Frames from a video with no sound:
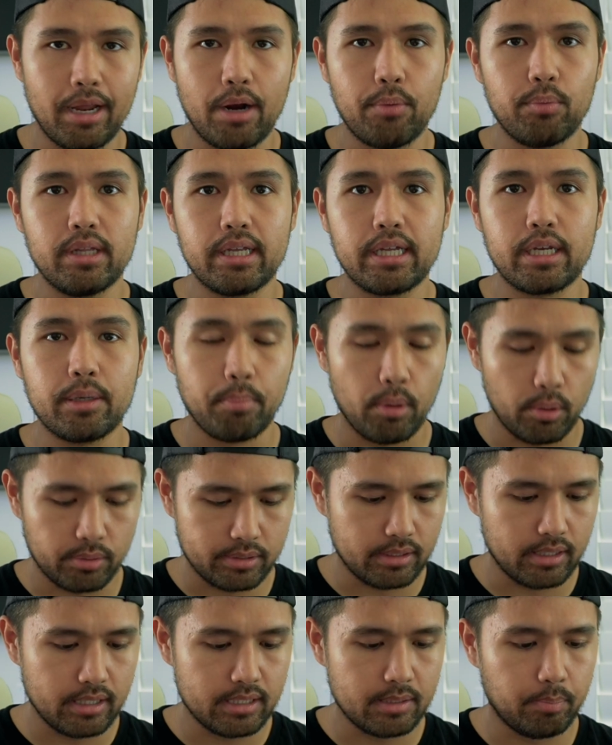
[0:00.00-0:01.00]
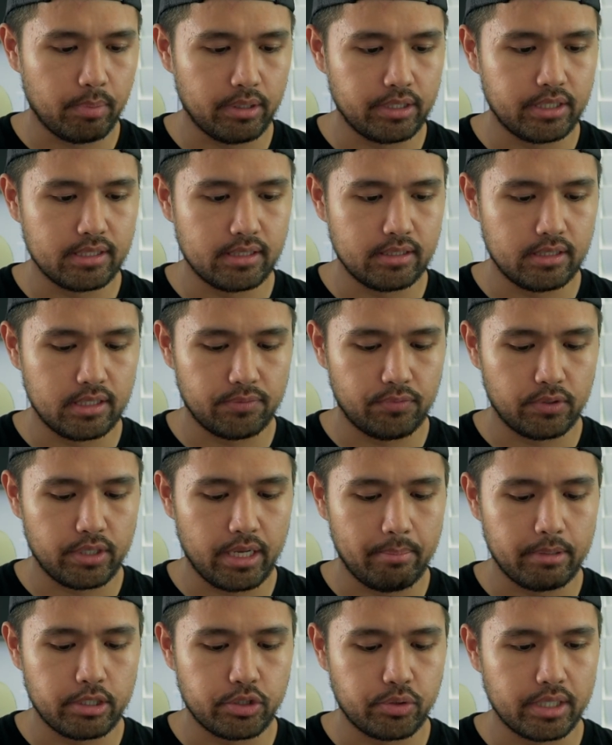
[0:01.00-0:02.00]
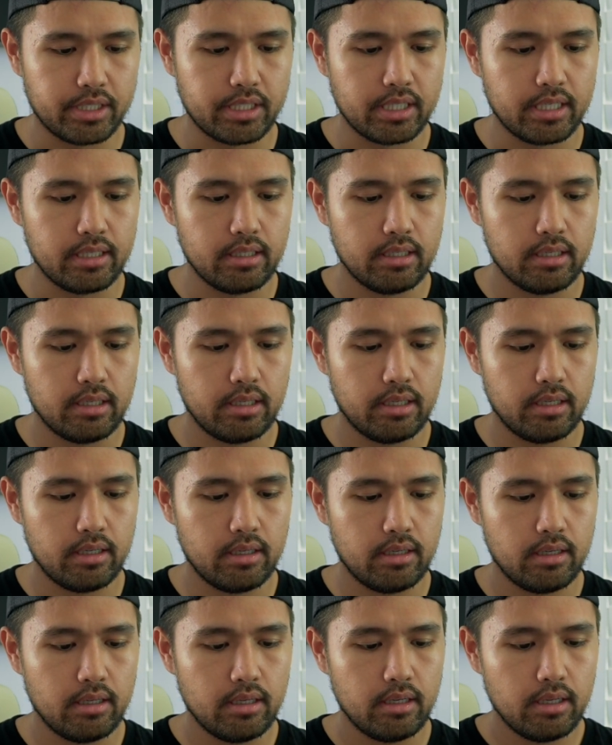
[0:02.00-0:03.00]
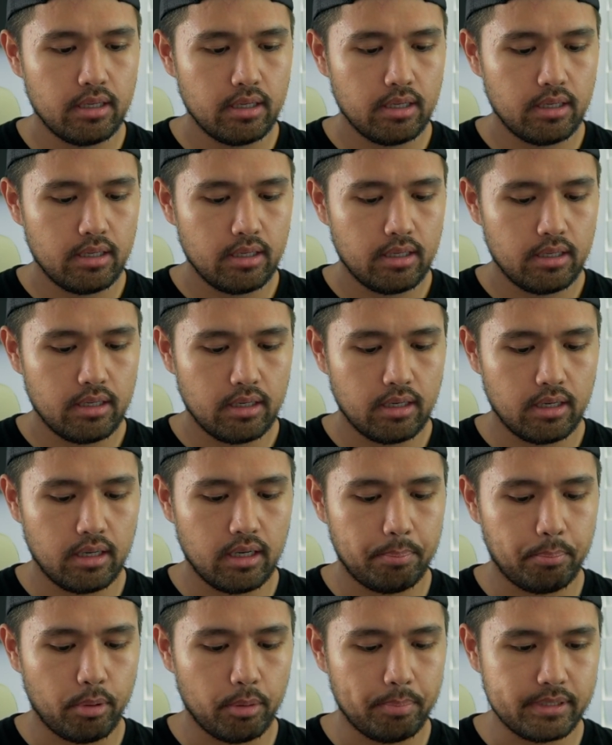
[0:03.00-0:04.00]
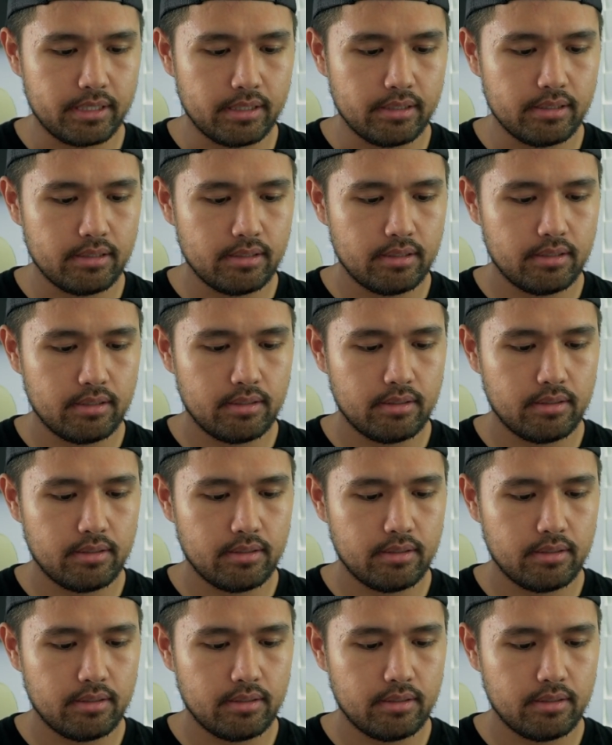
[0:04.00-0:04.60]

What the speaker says: not really going to post this, but this is just for demonstration purposes.